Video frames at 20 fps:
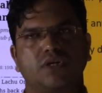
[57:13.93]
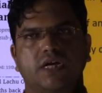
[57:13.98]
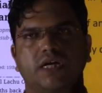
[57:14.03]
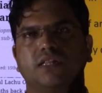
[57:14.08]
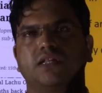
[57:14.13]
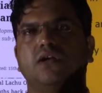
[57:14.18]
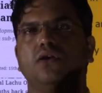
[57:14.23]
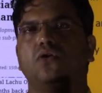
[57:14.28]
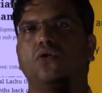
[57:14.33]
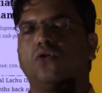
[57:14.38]
And
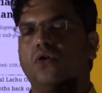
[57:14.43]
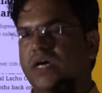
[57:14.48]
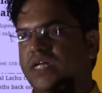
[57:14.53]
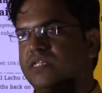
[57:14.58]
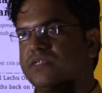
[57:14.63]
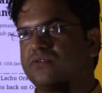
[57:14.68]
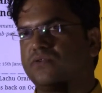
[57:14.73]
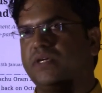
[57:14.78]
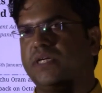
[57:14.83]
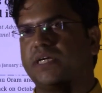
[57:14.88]
the law
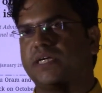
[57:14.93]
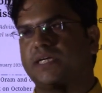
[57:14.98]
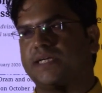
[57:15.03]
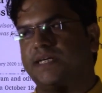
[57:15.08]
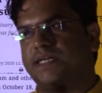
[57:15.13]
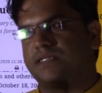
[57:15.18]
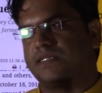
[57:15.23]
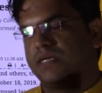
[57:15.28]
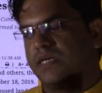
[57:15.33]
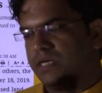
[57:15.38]
also
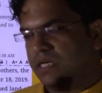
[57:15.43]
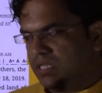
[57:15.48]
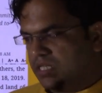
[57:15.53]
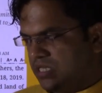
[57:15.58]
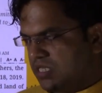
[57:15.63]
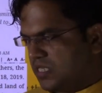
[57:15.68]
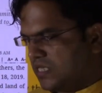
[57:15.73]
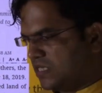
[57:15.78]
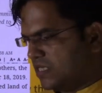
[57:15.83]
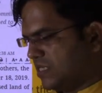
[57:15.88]
dictates
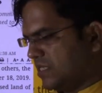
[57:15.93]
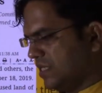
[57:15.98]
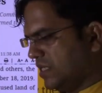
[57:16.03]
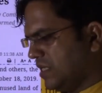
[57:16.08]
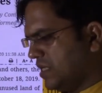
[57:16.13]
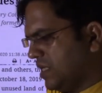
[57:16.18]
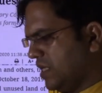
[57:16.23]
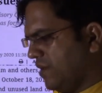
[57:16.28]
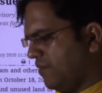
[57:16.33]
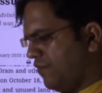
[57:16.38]
that
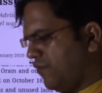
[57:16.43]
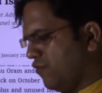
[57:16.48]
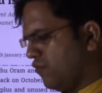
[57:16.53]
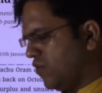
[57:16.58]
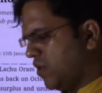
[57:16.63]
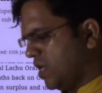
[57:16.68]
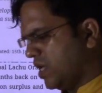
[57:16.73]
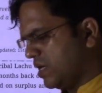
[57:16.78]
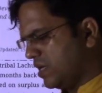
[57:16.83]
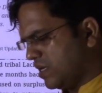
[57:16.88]
if you
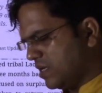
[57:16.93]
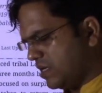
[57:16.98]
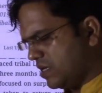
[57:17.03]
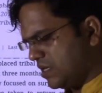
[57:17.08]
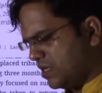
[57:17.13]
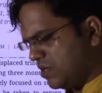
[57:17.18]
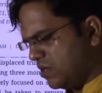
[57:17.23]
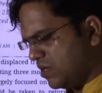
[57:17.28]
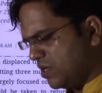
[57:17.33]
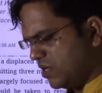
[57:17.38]

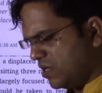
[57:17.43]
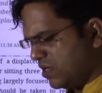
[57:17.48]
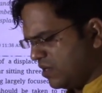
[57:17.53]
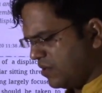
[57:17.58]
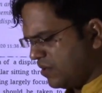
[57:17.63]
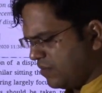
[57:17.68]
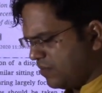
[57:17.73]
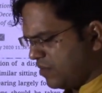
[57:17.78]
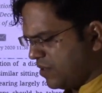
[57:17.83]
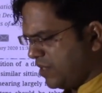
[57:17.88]
are
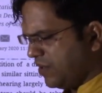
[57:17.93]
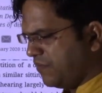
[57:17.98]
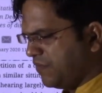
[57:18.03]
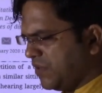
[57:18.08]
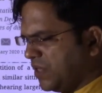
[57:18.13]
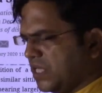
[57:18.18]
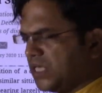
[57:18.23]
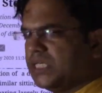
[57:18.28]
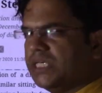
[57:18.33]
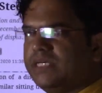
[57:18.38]
if
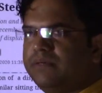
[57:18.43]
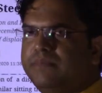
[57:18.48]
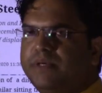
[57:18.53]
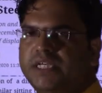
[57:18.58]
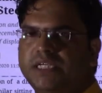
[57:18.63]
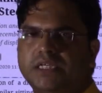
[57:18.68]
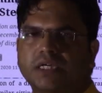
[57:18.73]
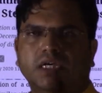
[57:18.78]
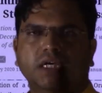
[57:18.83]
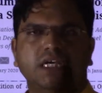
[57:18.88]
the
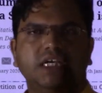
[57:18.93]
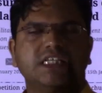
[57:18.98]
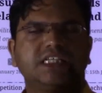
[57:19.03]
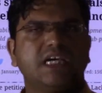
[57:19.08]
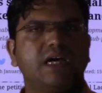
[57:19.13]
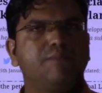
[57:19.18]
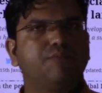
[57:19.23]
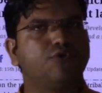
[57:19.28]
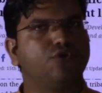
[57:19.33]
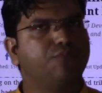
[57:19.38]
government is
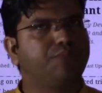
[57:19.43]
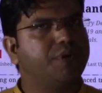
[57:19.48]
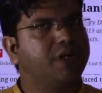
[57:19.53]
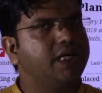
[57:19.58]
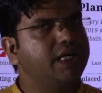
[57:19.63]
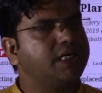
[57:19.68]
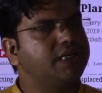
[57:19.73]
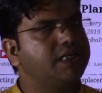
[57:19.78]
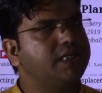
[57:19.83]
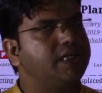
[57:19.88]

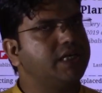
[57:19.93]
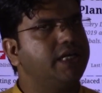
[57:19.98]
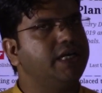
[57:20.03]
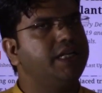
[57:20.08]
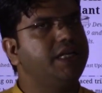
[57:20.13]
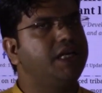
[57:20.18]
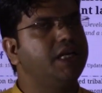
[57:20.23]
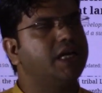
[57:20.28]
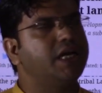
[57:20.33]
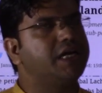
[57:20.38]
appropriating
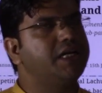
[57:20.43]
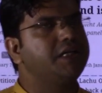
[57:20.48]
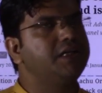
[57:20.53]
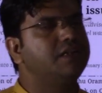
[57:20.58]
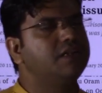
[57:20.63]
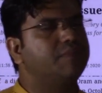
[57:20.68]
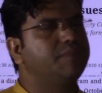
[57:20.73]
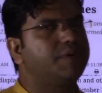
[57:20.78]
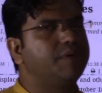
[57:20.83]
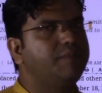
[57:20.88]
any land
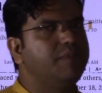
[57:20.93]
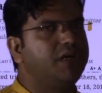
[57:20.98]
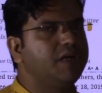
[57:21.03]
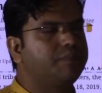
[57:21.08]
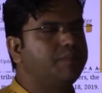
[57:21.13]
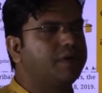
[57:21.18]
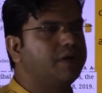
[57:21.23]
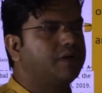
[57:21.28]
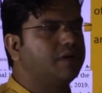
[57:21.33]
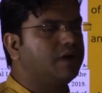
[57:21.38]
in the
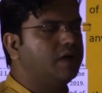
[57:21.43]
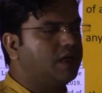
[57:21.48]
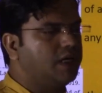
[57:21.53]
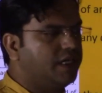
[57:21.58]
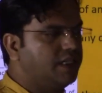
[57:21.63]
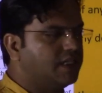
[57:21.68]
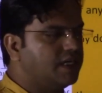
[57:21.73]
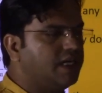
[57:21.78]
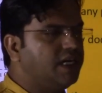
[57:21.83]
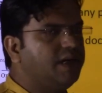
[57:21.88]
public
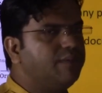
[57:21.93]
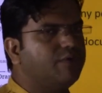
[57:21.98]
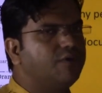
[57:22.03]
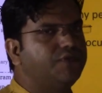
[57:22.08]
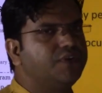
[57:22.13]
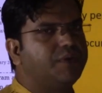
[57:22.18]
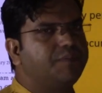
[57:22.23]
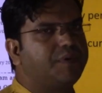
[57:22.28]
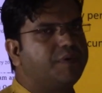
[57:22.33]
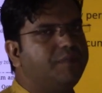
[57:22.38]
in the name of
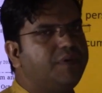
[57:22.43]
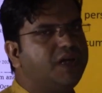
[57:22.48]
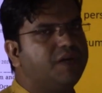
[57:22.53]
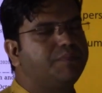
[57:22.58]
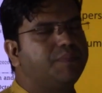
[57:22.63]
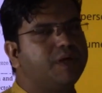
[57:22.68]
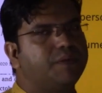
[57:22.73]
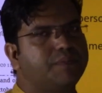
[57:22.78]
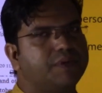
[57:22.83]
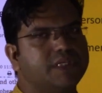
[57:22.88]
the public
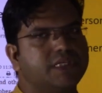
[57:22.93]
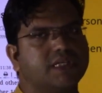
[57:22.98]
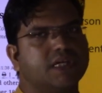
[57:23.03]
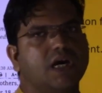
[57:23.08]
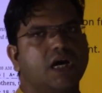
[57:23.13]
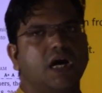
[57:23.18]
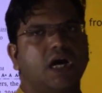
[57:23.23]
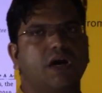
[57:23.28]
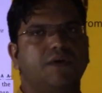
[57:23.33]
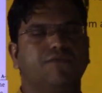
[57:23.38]
purposes,
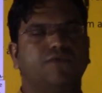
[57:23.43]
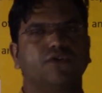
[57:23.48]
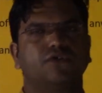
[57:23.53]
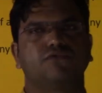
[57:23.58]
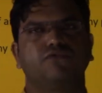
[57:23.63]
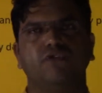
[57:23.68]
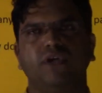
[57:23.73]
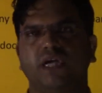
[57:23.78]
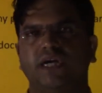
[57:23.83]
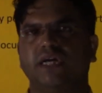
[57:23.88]
and for
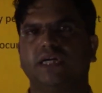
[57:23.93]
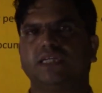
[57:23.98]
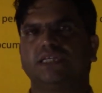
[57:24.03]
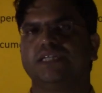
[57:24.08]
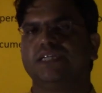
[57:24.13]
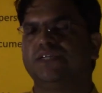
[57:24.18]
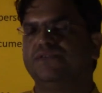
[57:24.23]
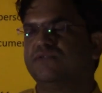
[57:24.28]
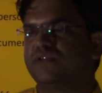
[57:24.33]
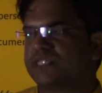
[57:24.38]
3
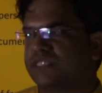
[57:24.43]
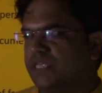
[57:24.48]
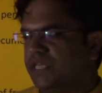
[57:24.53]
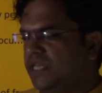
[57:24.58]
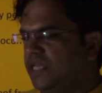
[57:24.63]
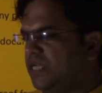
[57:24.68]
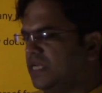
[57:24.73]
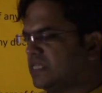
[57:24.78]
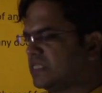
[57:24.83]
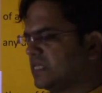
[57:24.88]
continuous
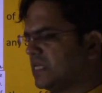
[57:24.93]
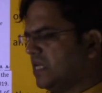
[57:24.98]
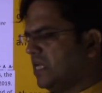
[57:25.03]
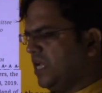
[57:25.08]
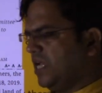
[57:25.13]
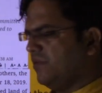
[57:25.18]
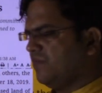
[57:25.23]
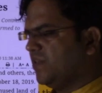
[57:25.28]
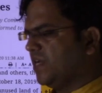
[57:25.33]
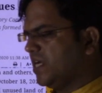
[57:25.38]
years,
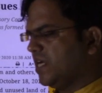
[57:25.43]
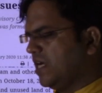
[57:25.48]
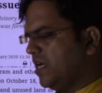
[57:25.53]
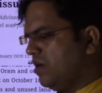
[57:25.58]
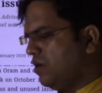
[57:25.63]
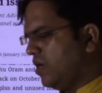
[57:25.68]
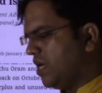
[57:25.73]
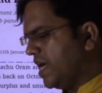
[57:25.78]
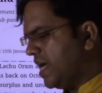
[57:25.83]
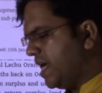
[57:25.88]
if that
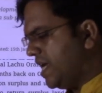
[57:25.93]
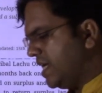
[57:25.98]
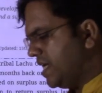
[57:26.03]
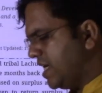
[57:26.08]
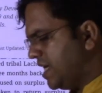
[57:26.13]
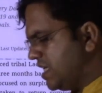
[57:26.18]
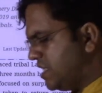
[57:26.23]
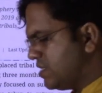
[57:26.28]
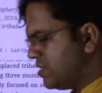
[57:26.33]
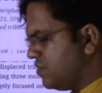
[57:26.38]
land
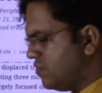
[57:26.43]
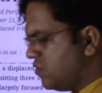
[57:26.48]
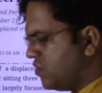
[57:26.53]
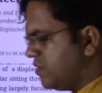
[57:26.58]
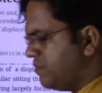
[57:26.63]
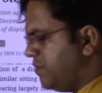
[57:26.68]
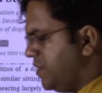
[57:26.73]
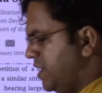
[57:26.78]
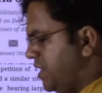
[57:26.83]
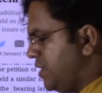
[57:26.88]
has
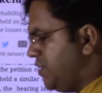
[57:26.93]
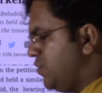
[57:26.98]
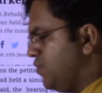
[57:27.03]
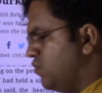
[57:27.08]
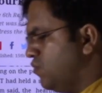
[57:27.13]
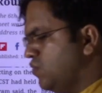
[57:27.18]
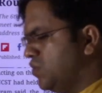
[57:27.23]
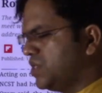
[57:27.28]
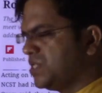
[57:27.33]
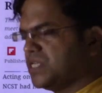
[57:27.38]
not been
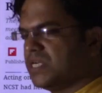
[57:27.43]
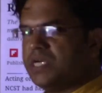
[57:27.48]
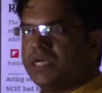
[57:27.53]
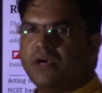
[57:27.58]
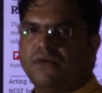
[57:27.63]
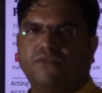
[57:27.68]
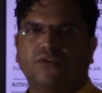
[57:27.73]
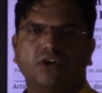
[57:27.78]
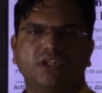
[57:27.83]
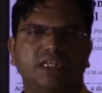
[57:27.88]
used
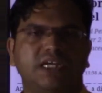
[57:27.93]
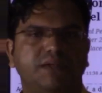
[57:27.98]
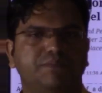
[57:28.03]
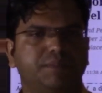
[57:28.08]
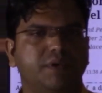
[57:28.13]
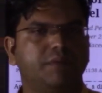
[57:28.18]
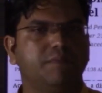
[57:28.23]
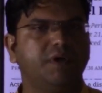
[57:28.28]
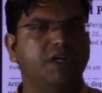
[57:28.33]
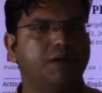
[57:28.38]
for that
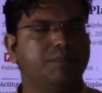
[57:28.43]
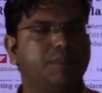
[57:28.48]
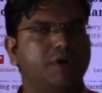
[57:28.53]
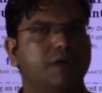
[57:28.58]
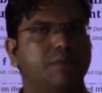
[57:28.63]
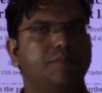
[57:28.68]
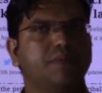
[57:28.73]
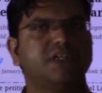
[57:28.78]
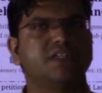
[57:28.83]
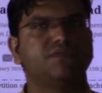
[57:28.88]
public
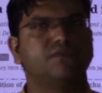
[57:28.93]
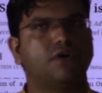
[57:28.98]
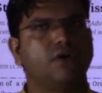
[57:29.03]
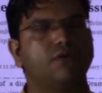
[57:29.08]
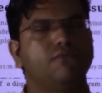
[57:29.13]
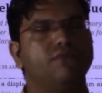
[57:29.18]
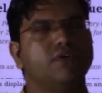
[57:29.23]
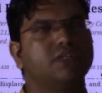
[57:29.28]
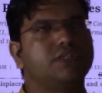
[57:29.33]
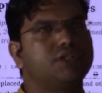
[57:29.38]
purpose for
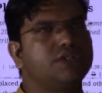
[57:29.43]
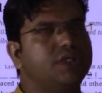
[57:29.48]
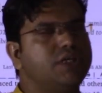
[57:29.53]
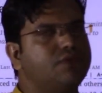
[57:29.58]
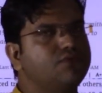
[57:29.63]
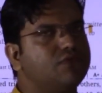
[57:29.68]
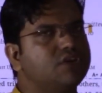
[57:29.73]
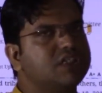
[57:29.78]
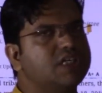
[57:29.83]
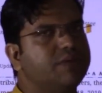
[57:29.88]
which it
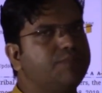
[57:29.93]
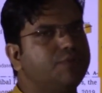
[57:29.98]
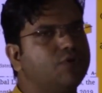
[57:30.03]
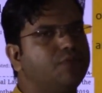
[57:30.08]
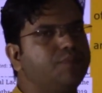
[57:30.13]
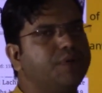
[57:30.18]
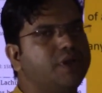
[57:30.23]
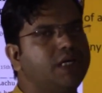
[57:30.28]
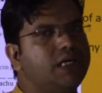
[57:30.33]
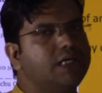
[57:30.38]
was
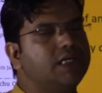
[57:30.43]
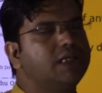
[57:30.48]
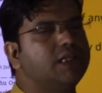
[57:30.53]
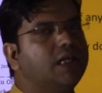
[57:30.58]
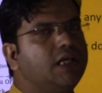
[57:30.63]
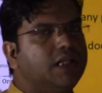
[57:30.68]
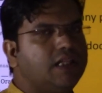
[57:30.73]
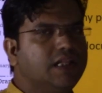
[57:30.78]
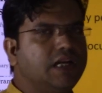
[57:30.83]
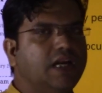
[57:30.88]
appropriated,
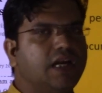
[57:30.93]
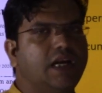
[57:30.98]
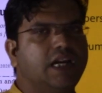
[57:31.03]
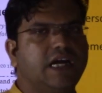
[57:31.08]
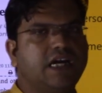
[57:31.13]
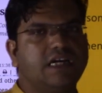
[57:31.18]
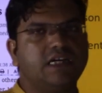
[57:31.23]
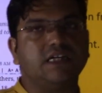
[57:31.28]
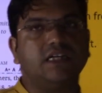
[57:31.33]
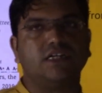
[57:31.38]
that
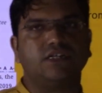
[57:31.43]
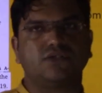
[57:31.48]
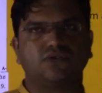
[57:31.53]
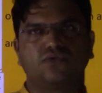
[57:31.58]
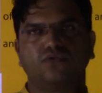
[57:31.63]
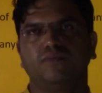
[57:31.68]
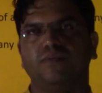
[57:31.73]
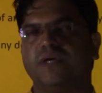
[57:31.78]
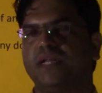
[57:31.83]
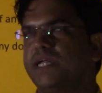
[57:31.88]
land needs
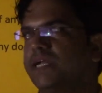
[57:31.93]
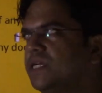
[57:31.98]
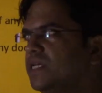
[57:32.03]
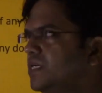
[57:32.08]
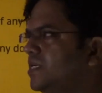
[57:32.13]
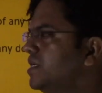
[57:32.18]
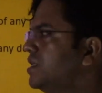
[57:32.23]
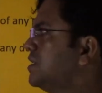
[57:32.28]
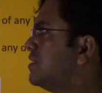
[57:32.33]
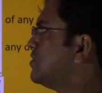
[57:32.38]
to be
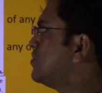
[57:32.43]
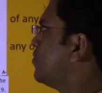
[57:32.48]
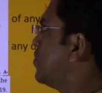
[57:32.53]
returned. So